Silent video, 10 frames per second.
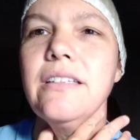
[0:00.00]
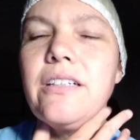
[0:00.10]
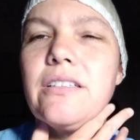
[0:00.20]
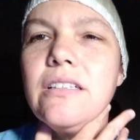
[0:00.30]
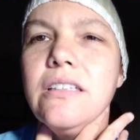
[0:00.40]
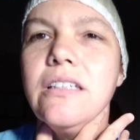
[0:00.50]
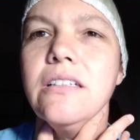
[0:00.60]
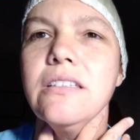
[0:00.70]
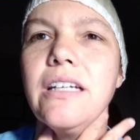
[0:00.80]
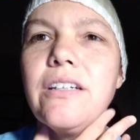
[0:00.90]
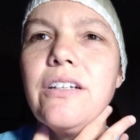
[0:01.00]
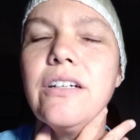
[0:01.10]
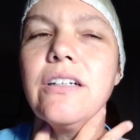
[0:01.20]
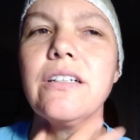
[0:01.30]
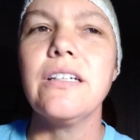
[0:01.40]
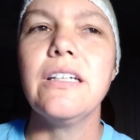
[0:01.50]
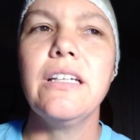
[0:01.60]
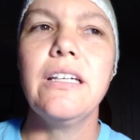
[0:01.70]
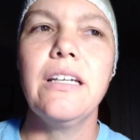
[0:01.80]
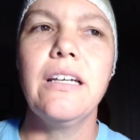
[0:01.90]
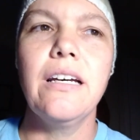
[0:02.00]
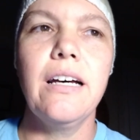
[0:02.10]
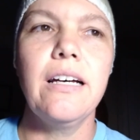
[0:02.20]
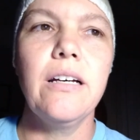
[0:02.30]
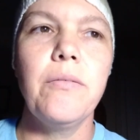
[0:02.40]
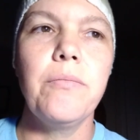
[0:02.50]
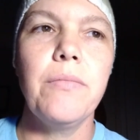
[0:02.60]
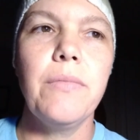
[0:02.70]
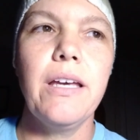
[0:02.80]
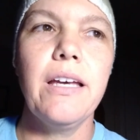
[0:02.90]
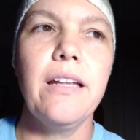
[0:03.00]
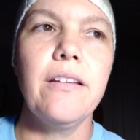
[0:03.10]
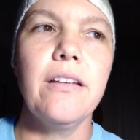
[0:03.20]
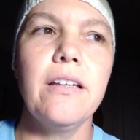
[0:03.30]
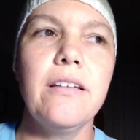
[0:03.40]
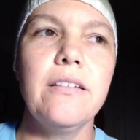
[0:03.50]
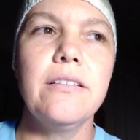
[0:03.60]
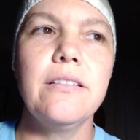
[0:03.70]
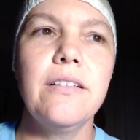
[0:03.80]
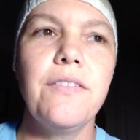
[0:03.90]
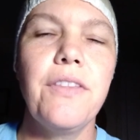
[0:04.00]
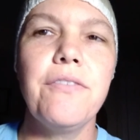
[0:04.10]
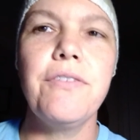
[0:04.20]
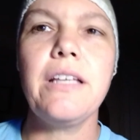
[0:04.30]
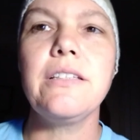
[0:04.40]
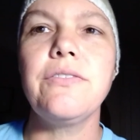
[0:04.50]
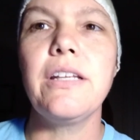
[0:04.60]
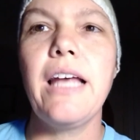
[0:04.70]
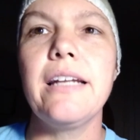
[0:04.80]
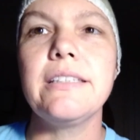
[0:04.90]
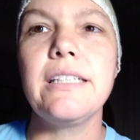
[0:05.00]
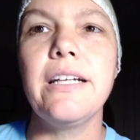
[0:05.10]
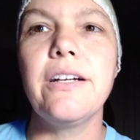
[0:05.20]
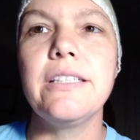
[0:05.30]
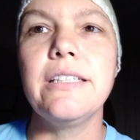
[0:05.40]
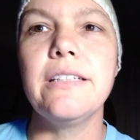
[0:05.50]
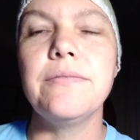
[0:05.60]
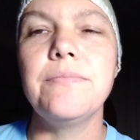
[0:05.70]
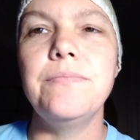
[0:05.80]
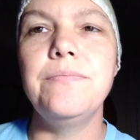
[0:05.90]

They're just a little tender. And the fix for that is Claritin.